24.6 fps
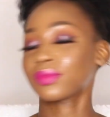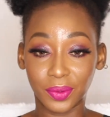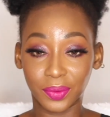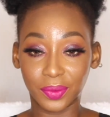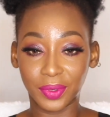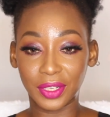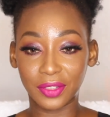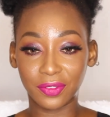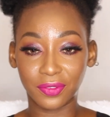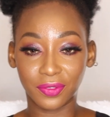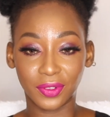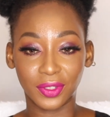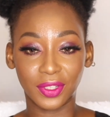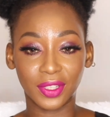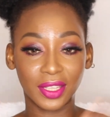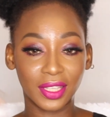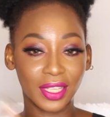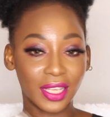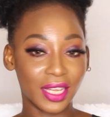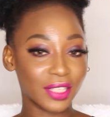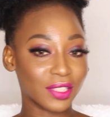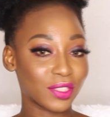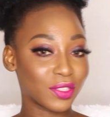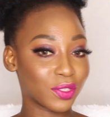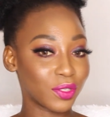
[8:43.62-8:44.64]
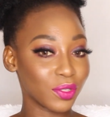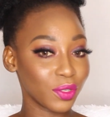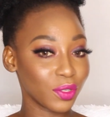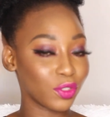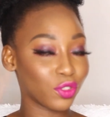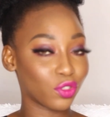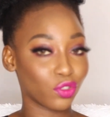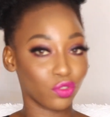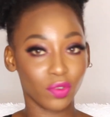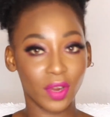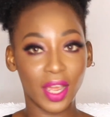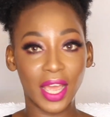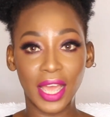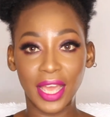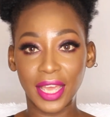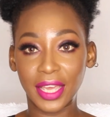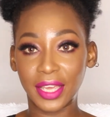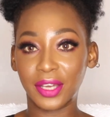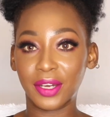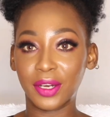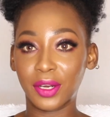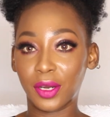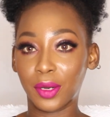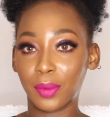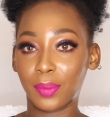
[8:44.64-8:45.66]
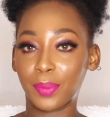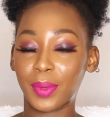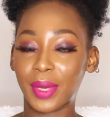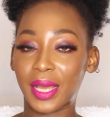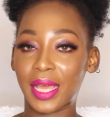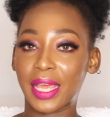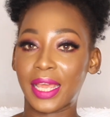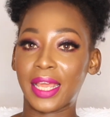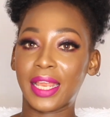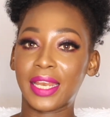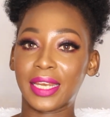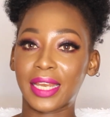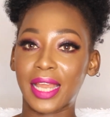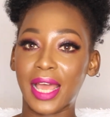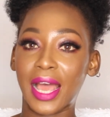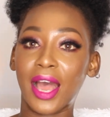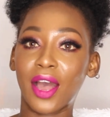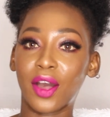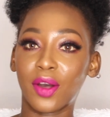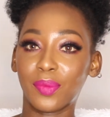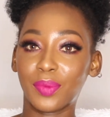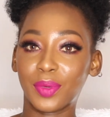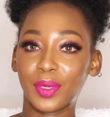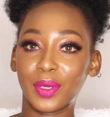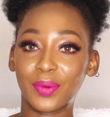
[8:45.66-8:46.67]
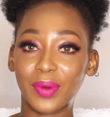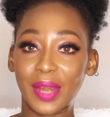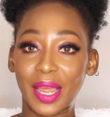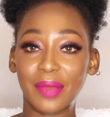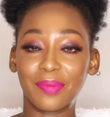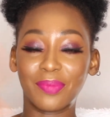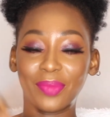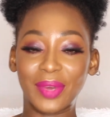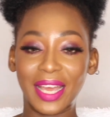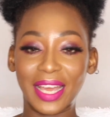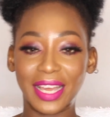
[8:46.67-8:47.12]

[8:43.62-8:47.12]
Wait for that to dry up and I'll be right